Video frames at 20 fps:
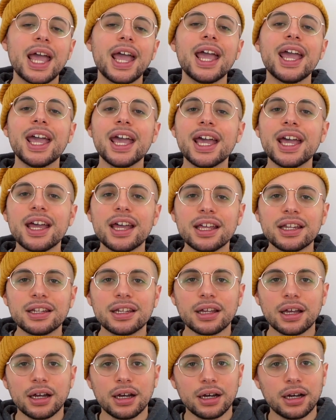And
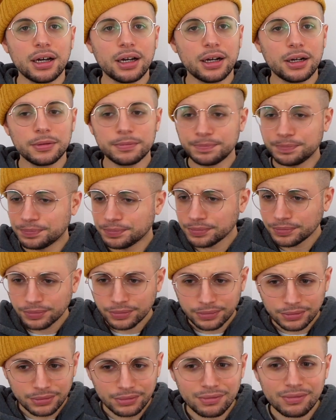
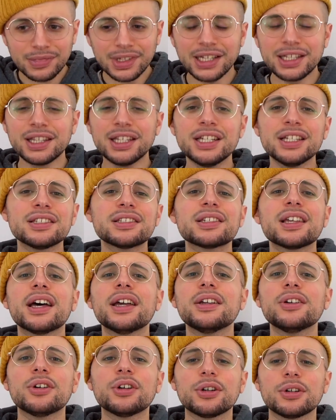the
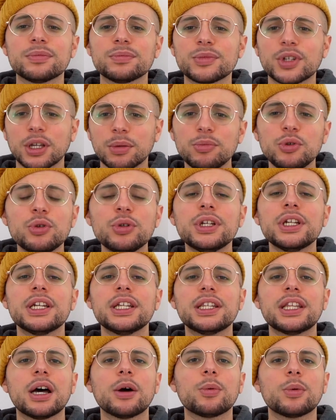entire
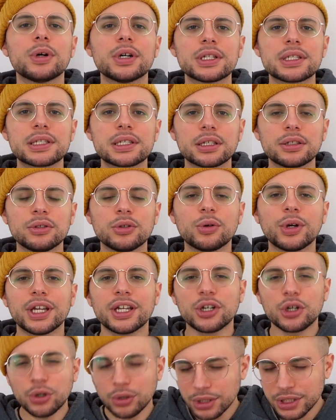community that was, you know,
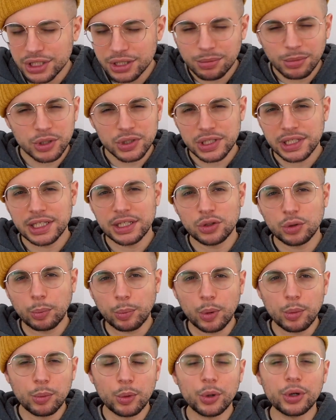encouraging Marcelito
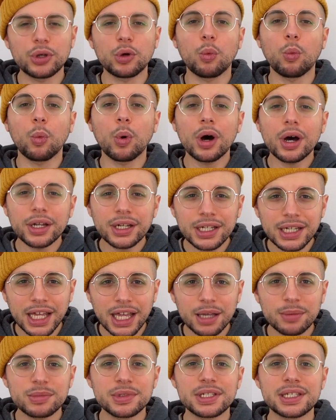Pomoy wanted
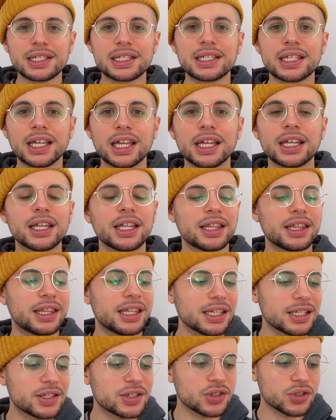him to sing
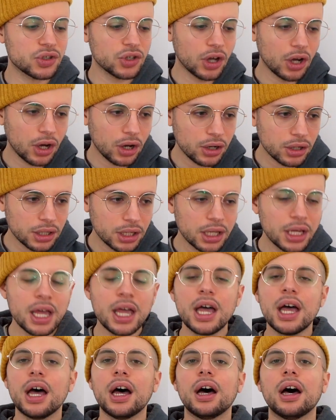this song,
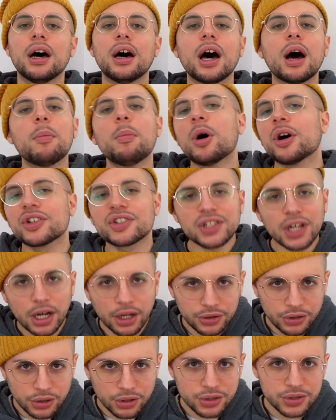amongst
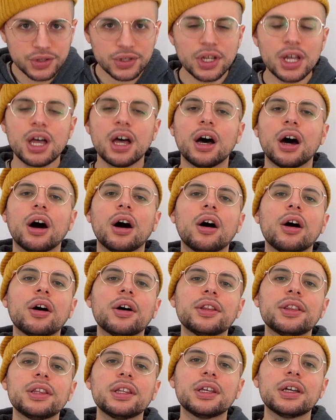others,
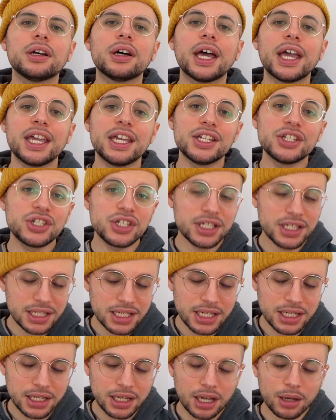on
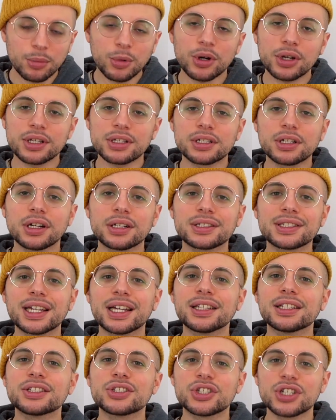AGT, America's Got
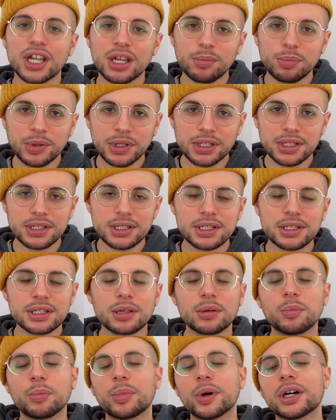Talent Champions.
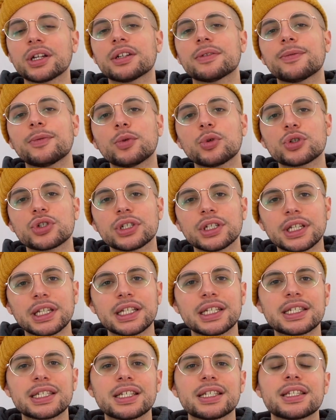But
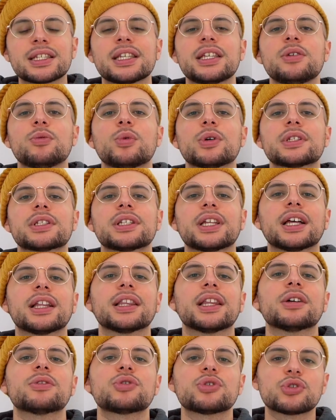unfortunately, since he wasn't
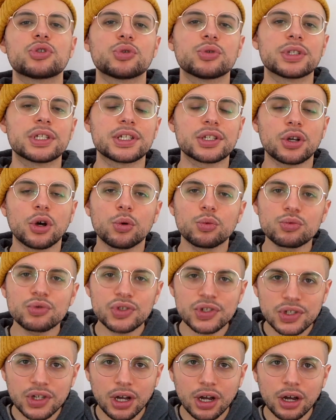allowed to choose his own
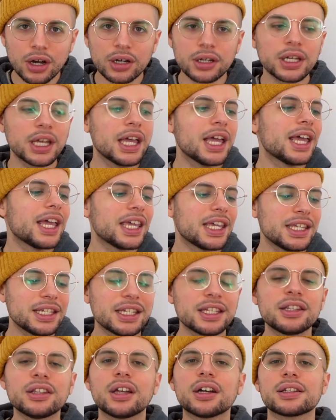song, he
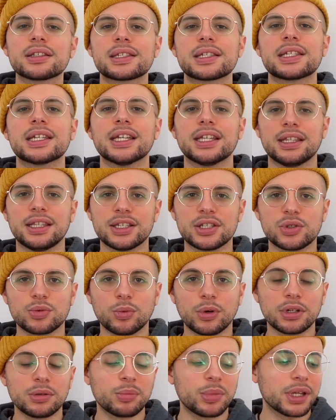did not sing this
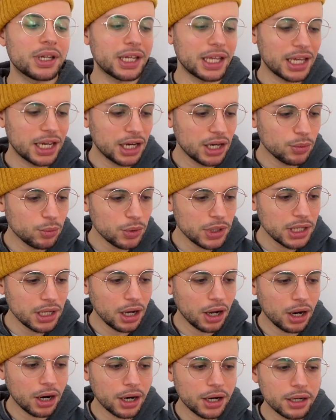one. But here we
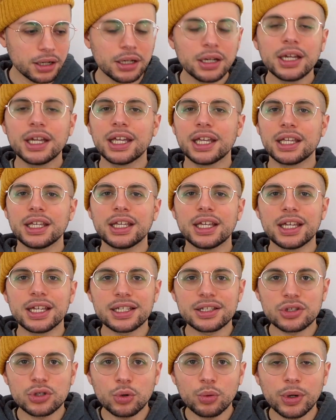are, he
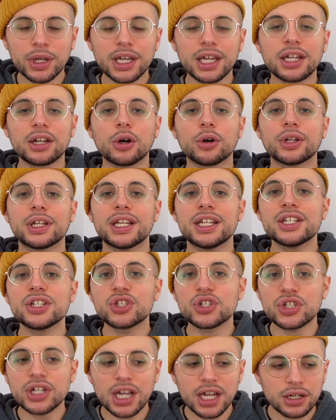is doing it on his
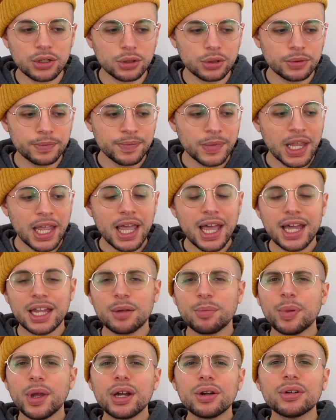channel, and
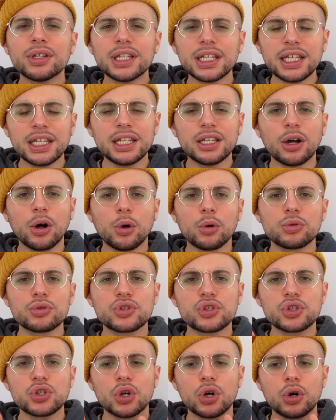apparently he
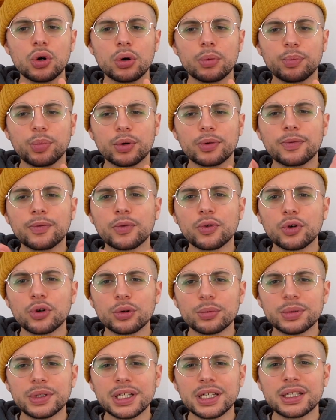also
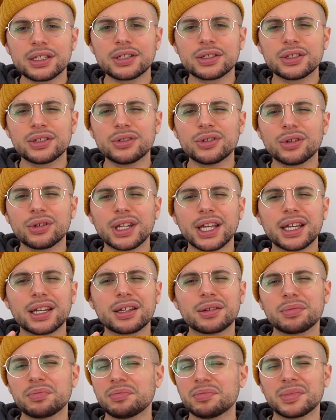performed it, you know,
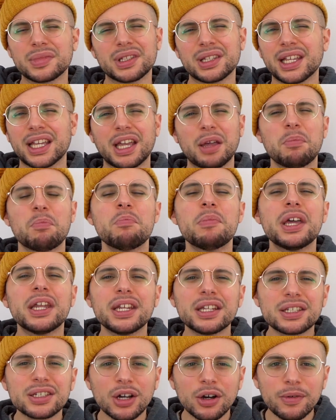like a
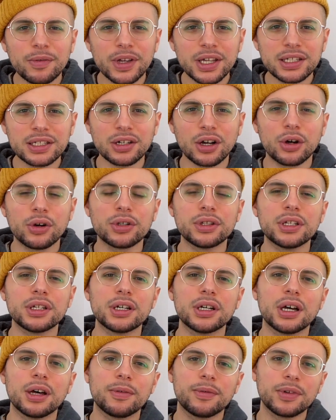minute of it on
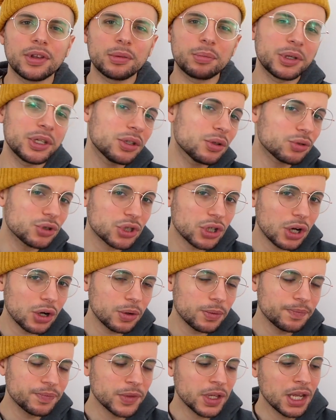a Filipino
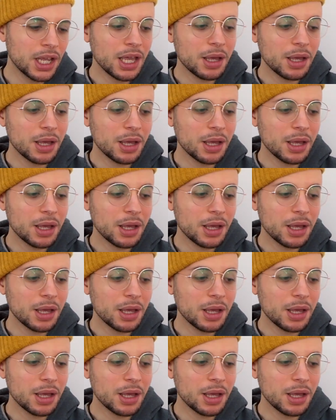show.